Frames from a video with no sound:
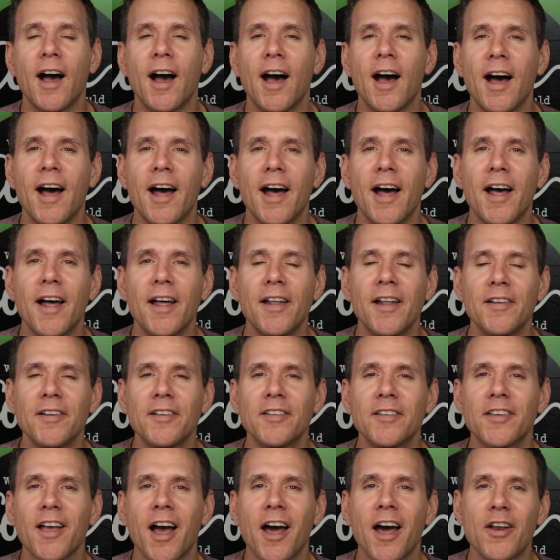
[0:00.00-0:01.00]
And
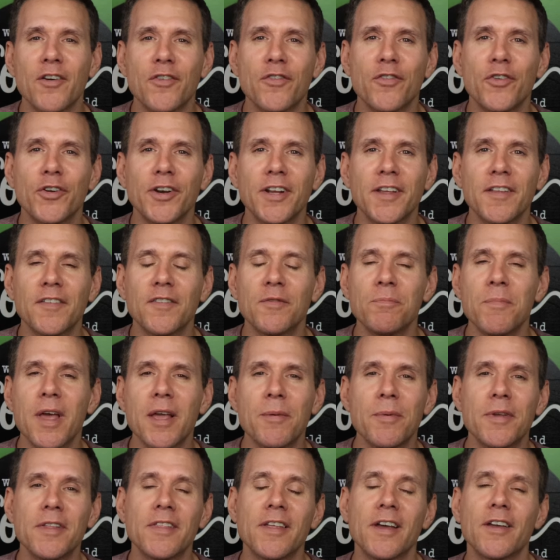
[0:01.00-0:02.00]
it's kind of funny,
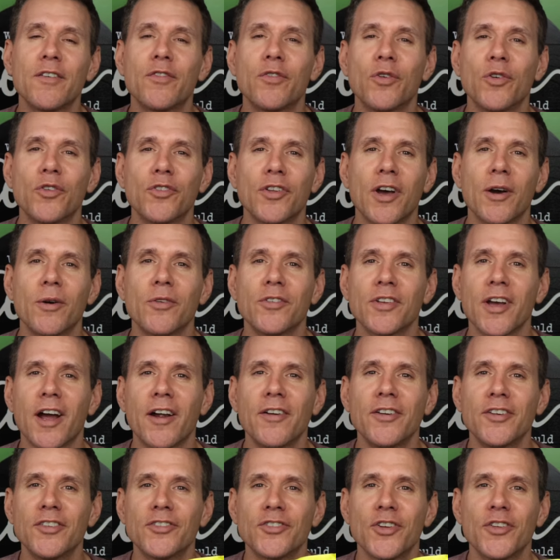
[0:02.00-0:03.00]
maybe they thought I was
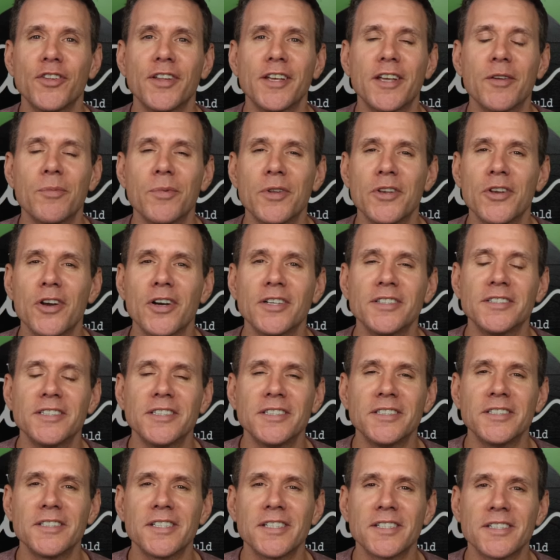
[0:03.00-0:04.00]
Irish, so they give me
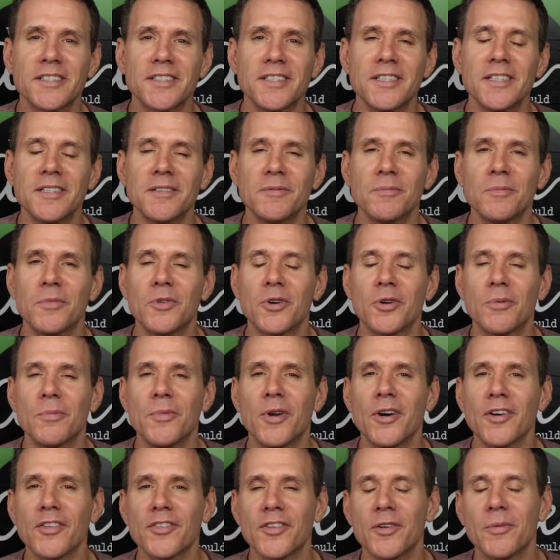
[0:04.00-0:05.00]
1916, but I'm
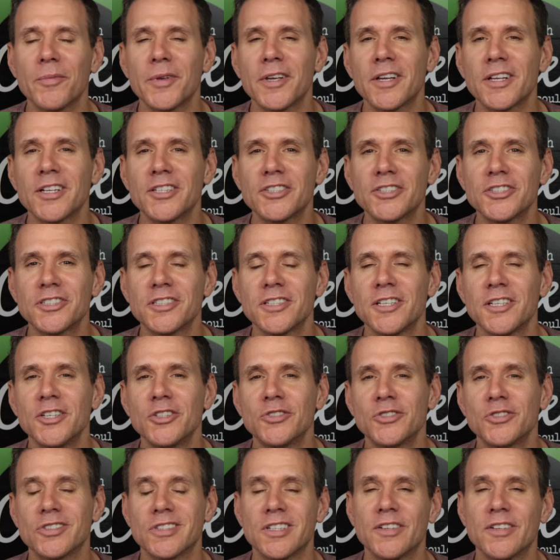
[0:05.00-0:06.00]
not, I'm English,
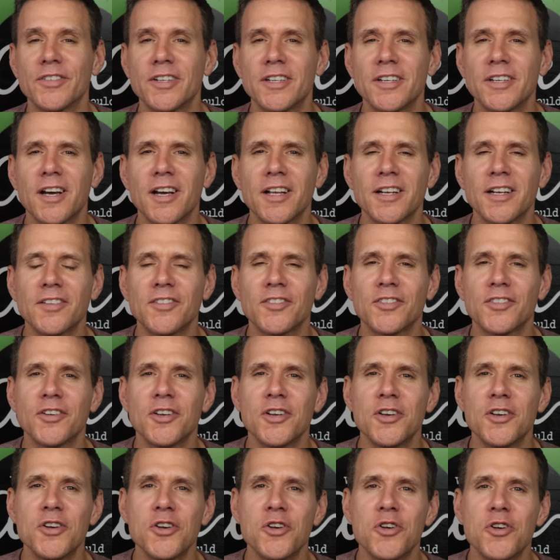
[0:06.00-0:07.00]
just living in Ireland.
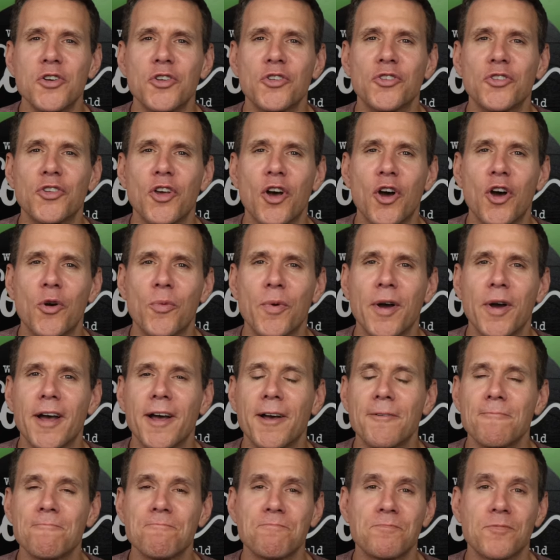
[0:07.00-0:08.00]
So
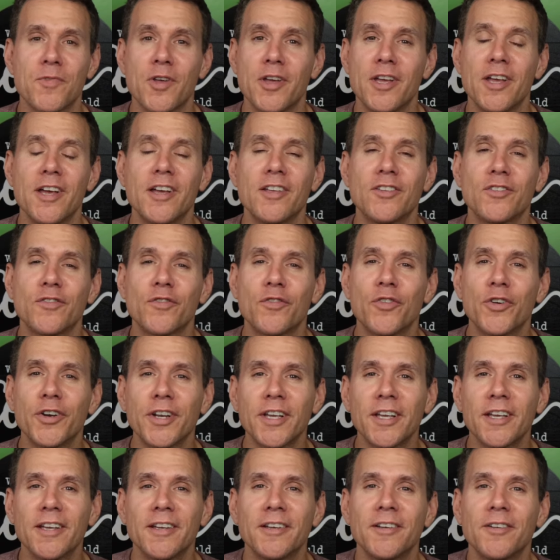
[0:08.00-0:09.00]
it is
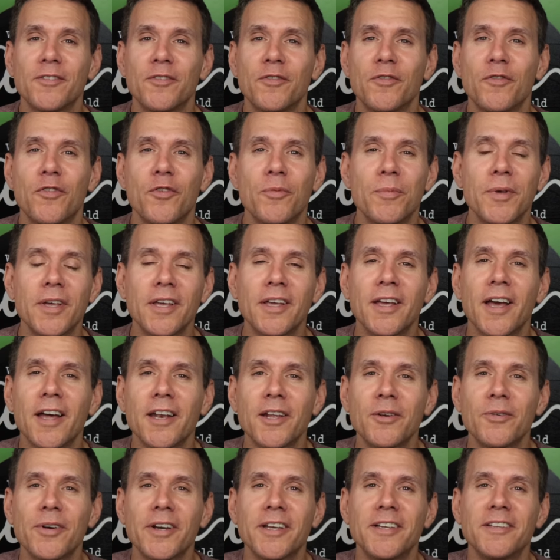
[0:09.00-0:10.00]
funny, for me
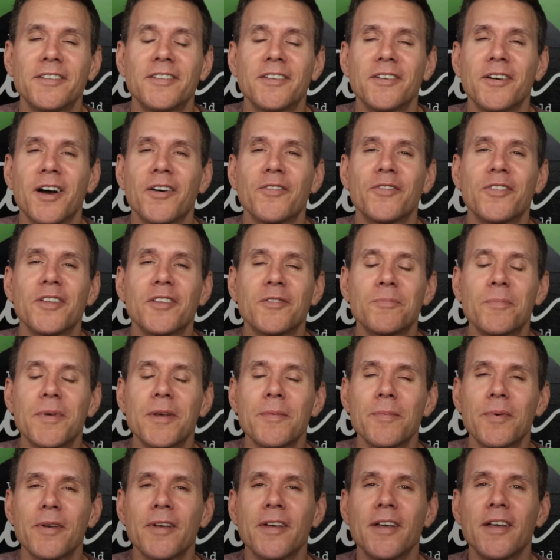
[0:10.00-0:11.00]
anyway, to have this
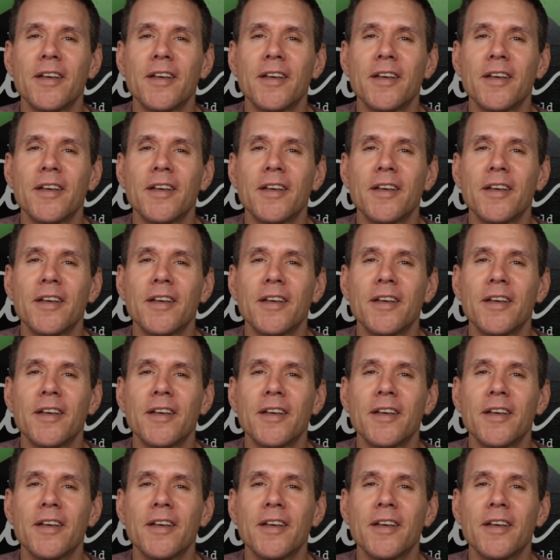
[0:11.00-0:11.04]
bib.